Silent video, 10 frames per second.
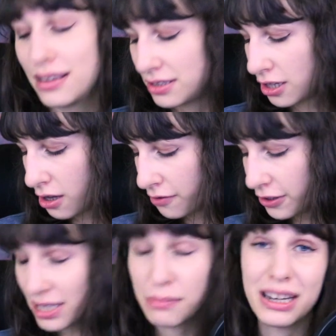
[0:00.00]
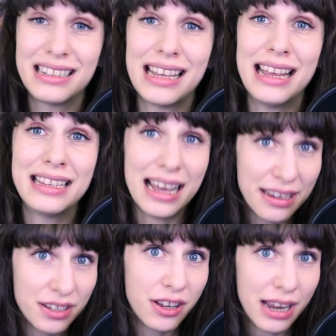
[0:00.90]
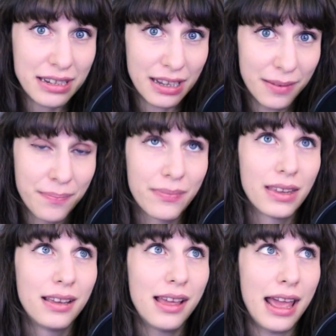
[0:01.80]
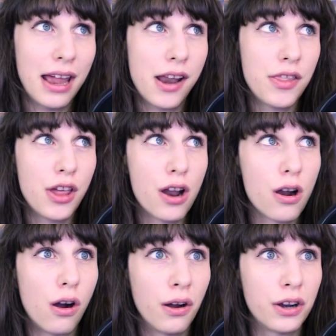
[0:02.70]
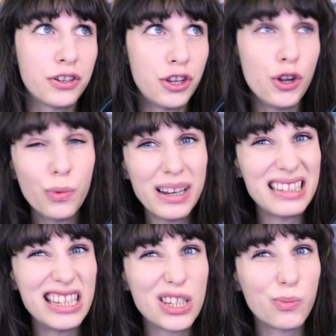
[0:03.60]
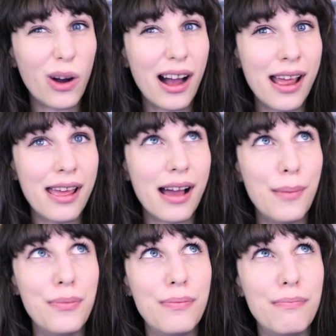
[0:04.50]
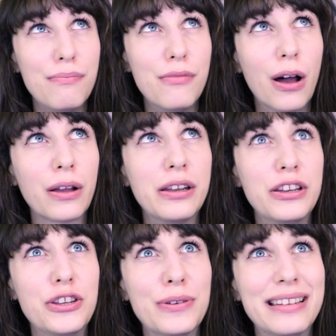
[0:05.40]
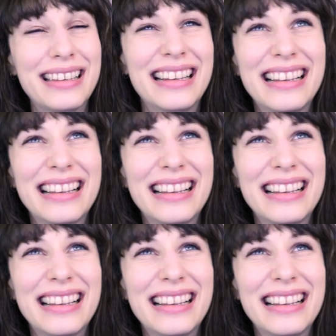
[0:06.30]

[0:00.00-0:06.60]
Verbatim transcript: So first thing I'm gonna say is that is a good idea. And there are two reasons why I'm not gonna do it.